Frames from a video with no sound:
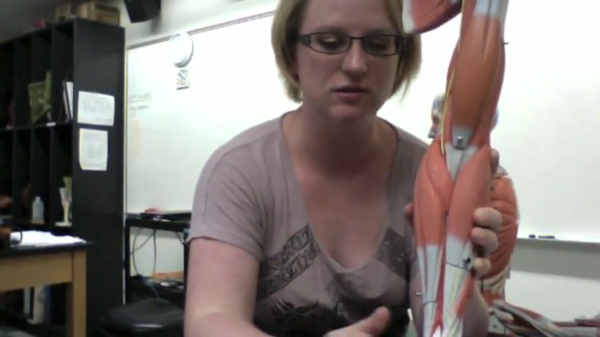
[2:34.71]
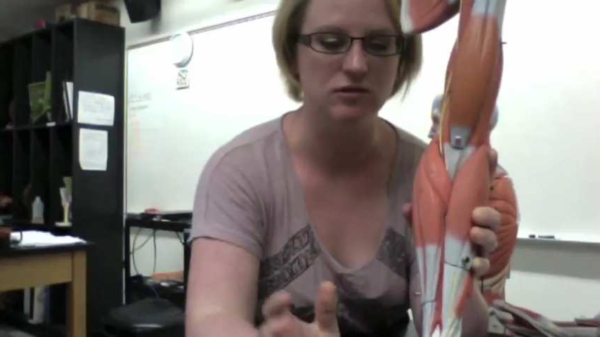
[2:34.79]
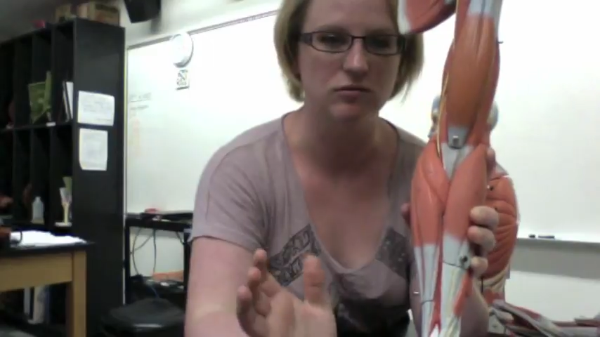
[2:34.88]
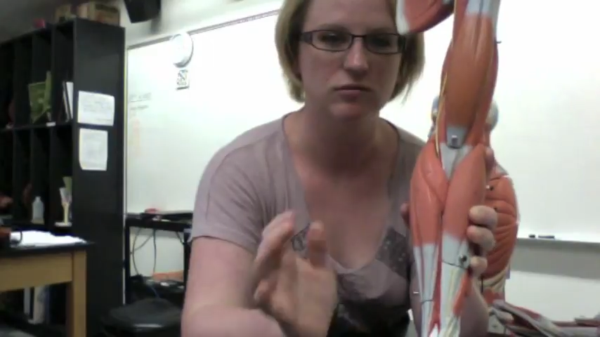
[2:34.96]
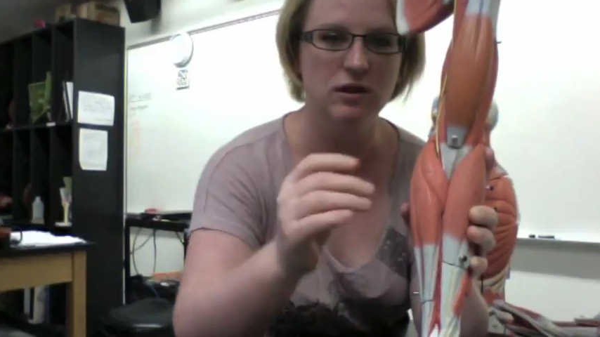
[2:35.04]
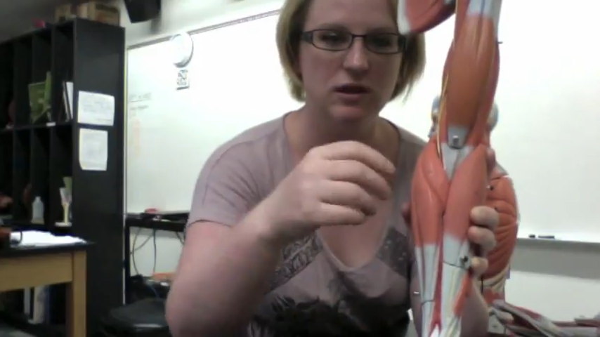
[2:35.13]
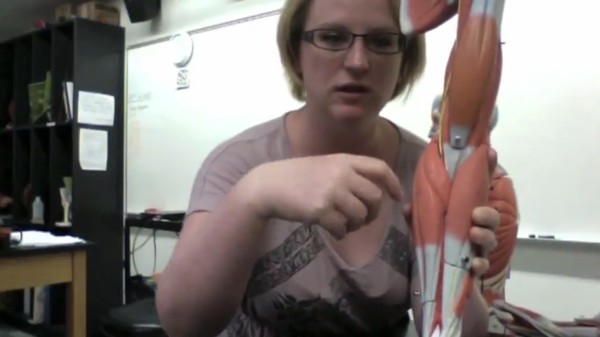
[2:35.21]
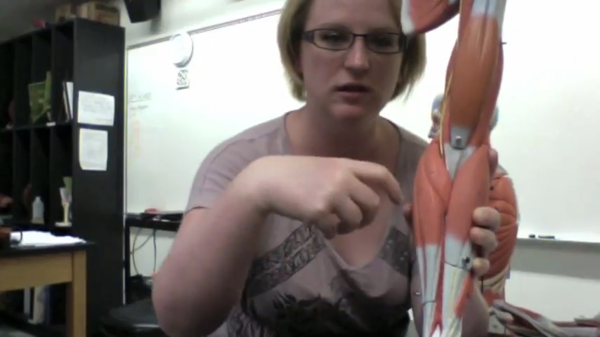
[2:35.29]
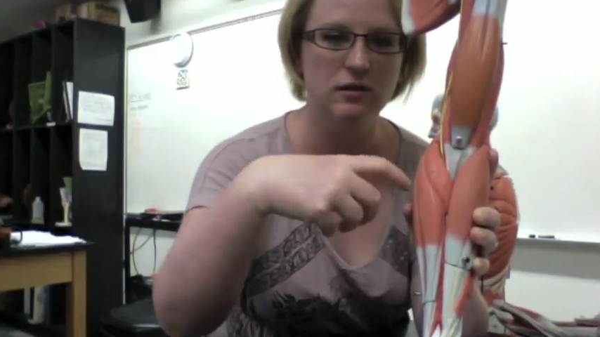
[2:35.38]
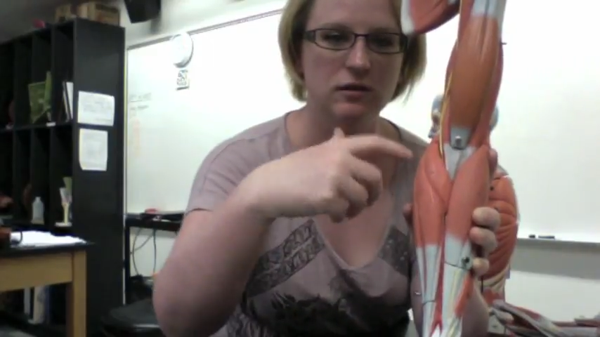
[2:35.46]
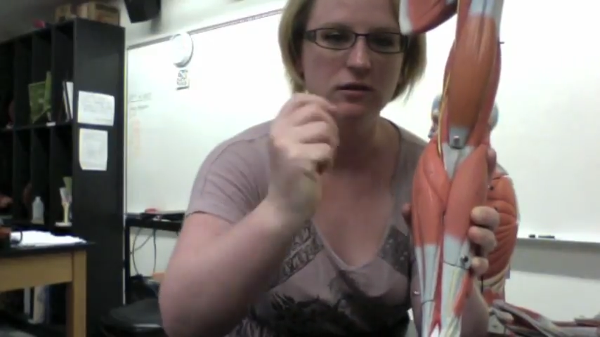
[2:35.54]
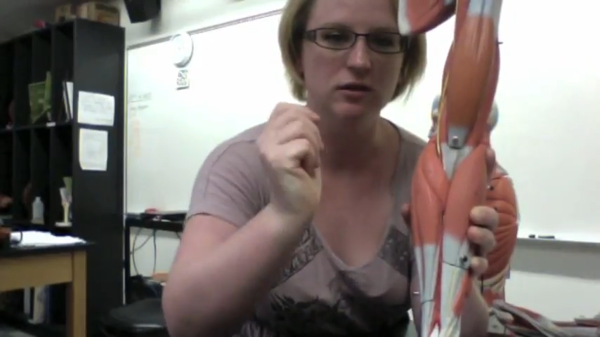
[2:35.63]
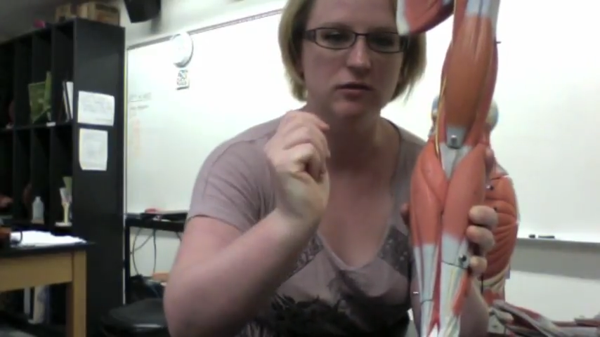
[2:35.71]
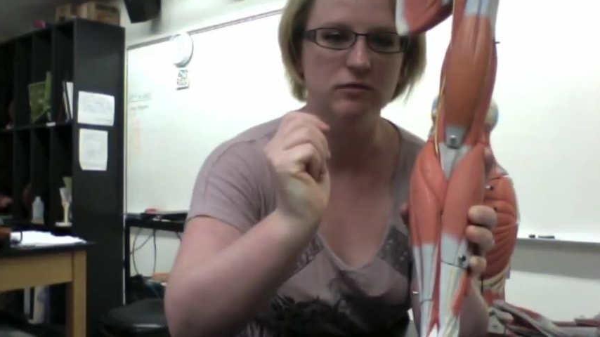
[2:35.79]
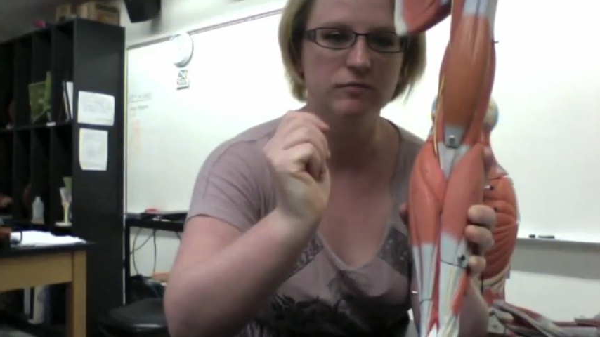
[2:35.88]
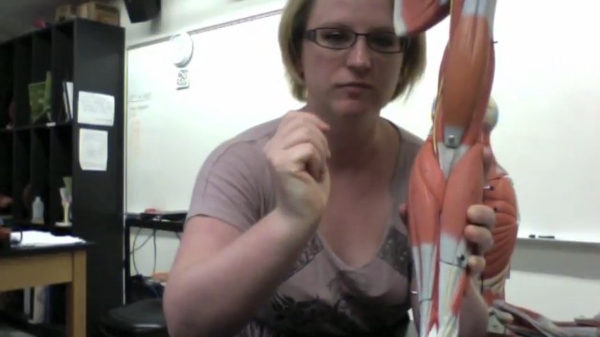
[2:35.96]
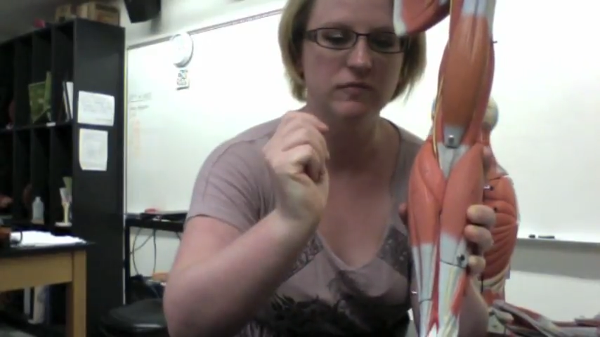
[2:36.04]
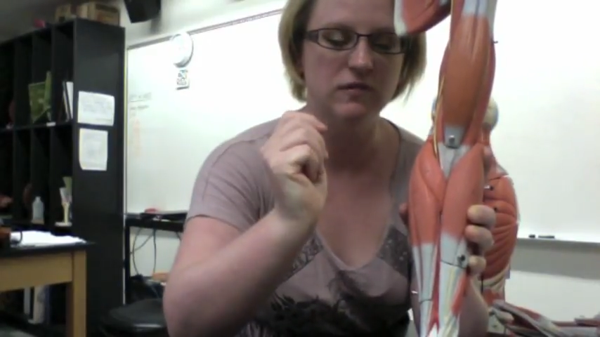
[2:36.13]
So, you know,
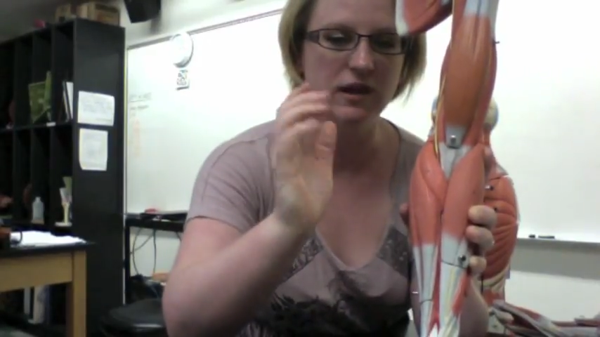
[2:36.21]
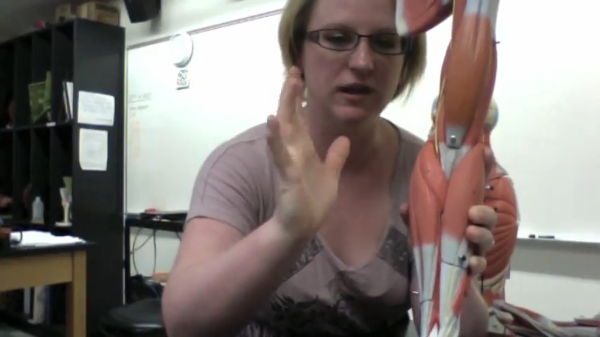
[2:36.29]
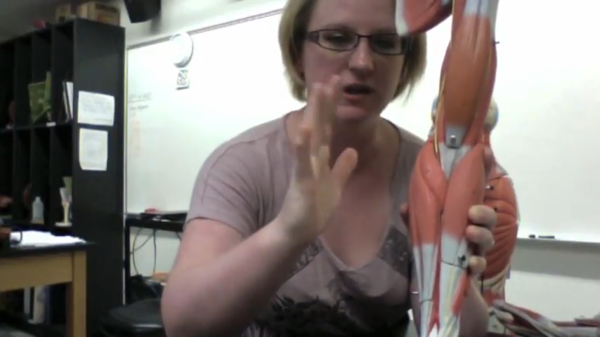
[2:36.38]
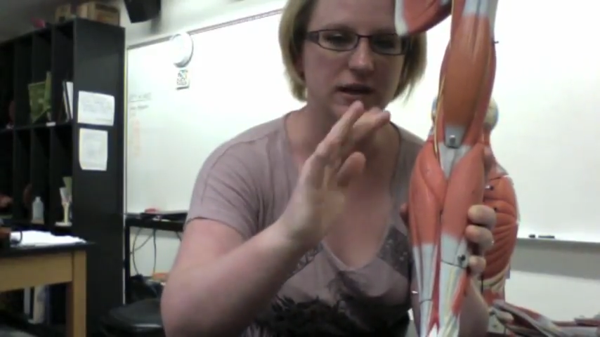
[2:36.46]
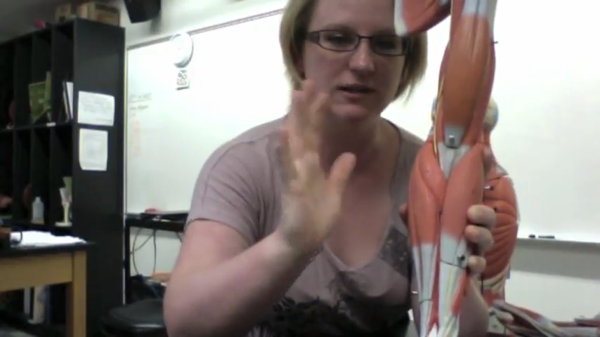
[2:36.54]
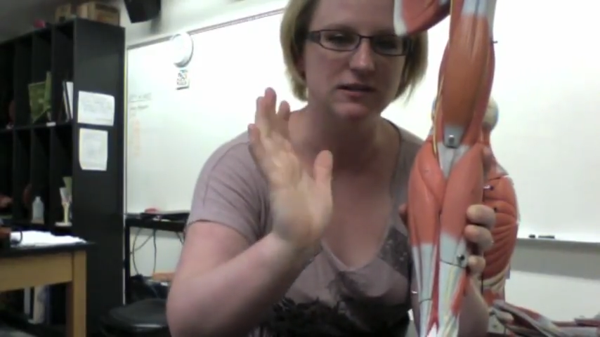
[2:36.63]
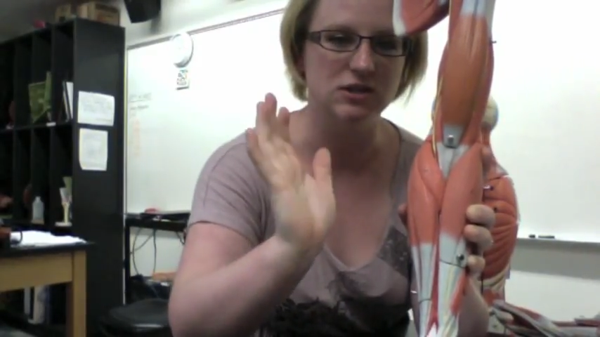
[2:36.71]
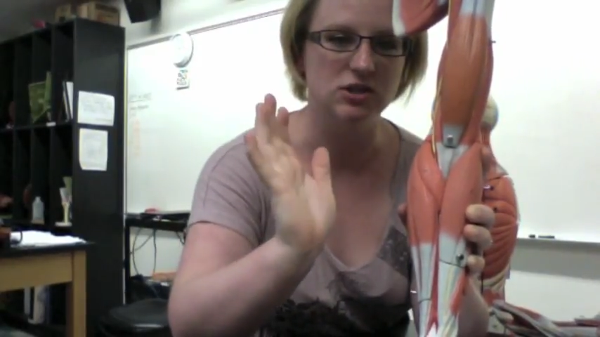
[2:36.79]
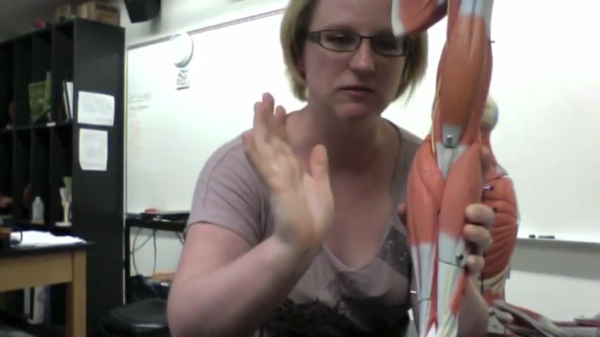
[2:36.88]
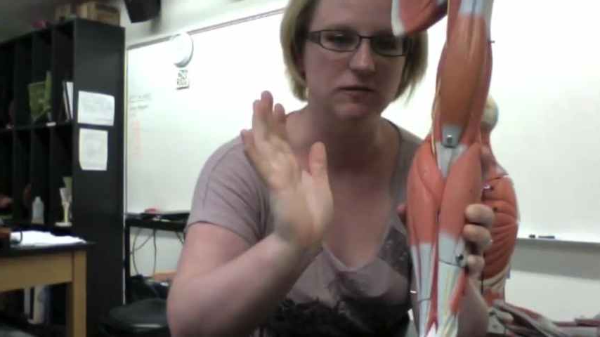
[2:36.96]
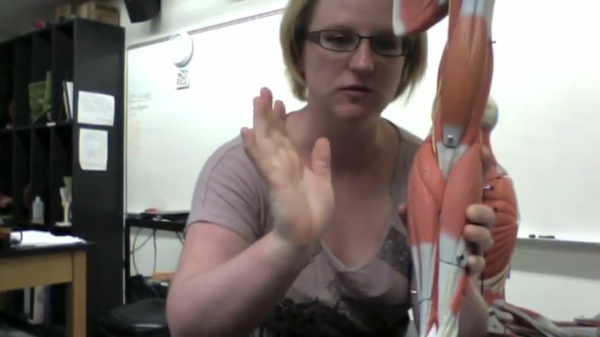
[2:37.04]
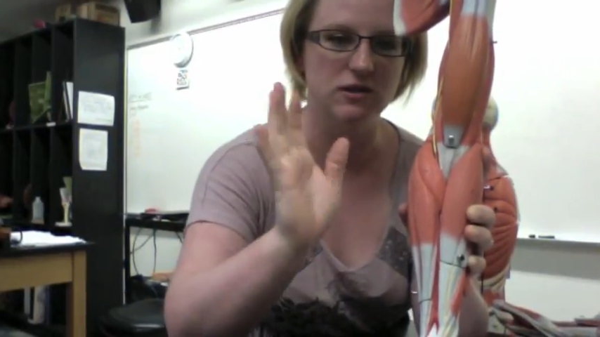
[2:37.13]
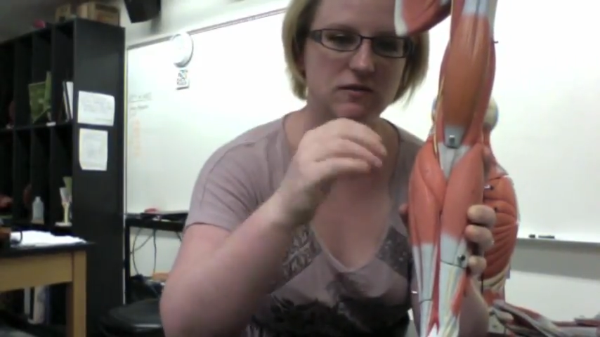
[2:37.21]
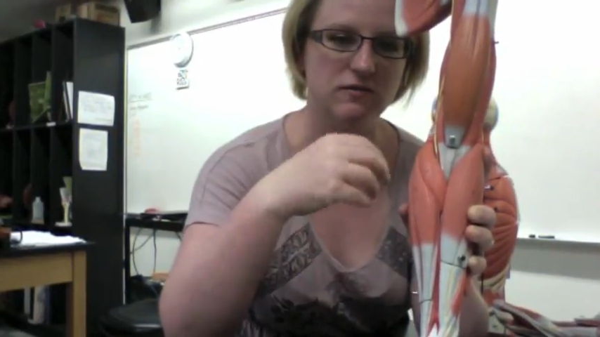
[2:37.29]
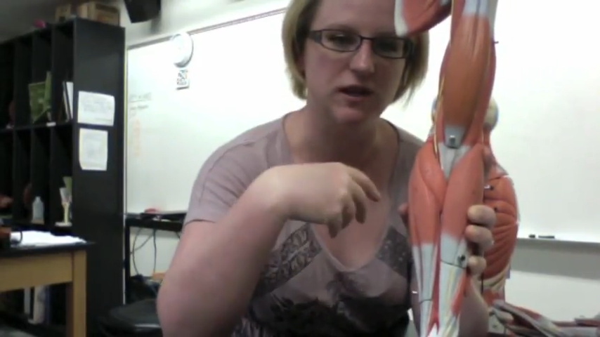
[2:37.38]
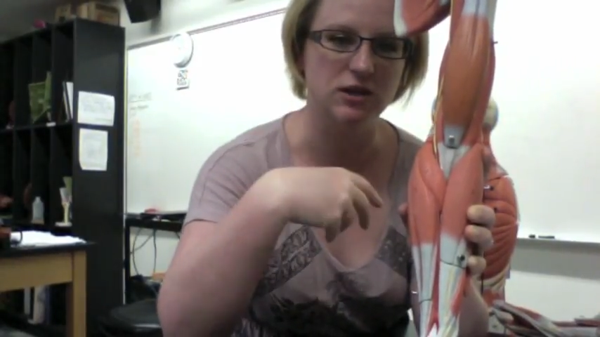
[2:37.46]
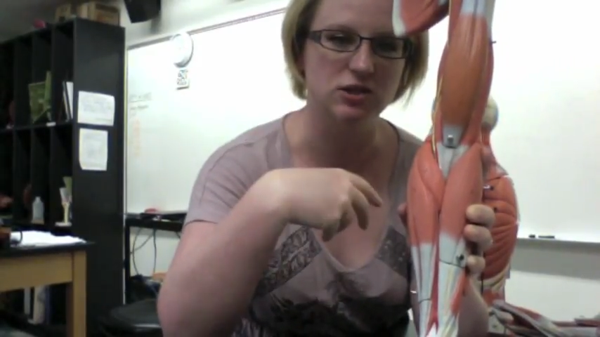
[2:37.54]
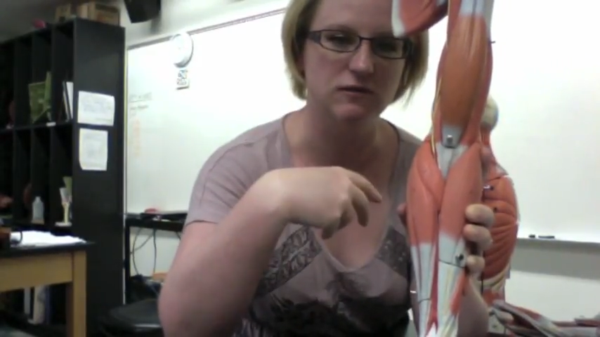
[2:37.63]
extension of your wrist,
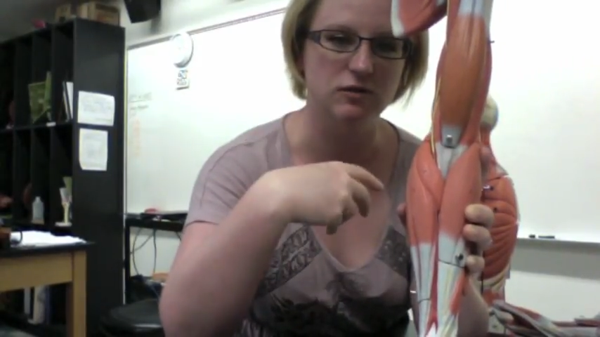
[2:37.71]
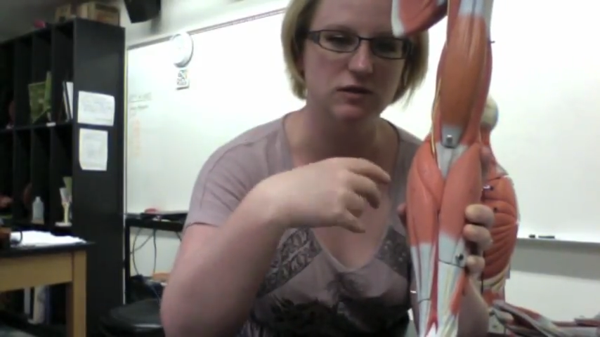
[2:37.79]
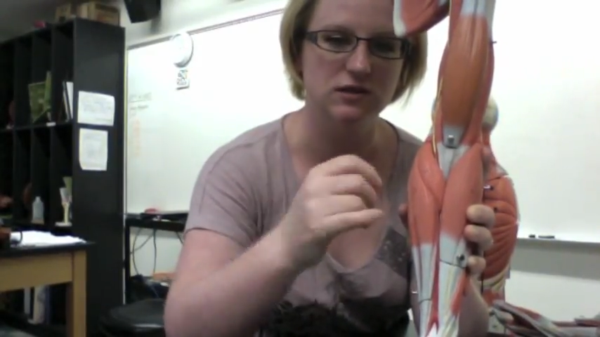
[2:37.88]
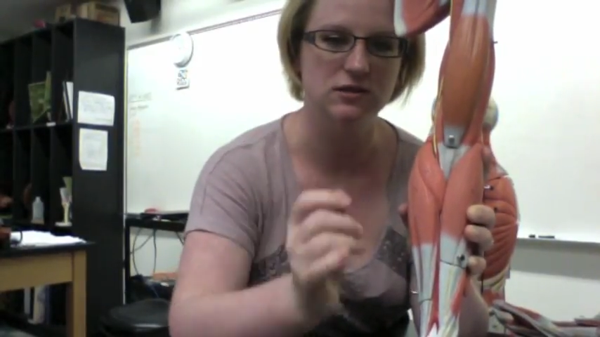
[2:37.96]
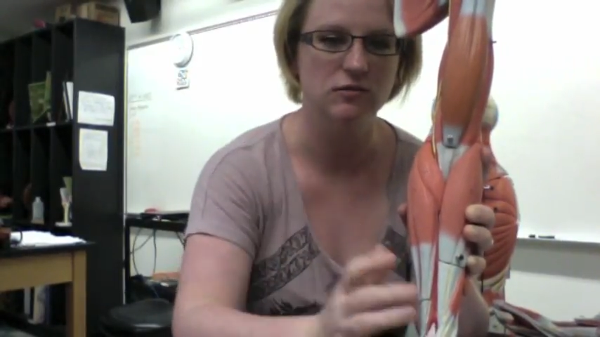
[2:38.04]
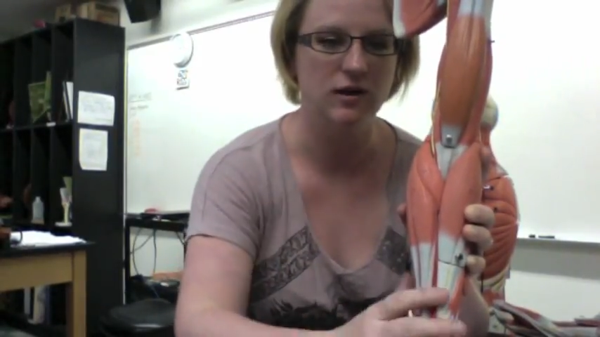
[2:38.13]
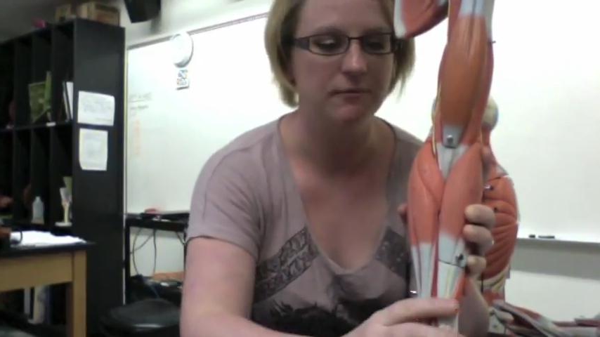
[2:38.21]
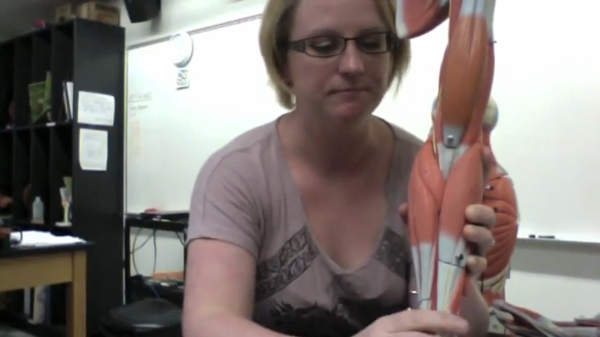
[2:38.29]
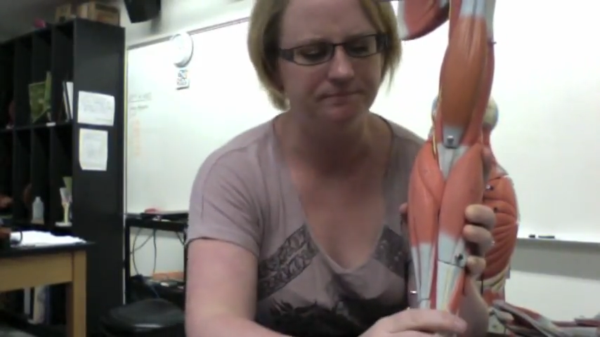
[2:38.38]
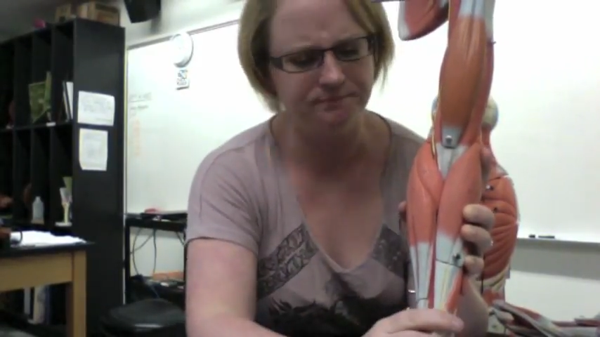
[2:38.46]
flexion of your wrist, okay?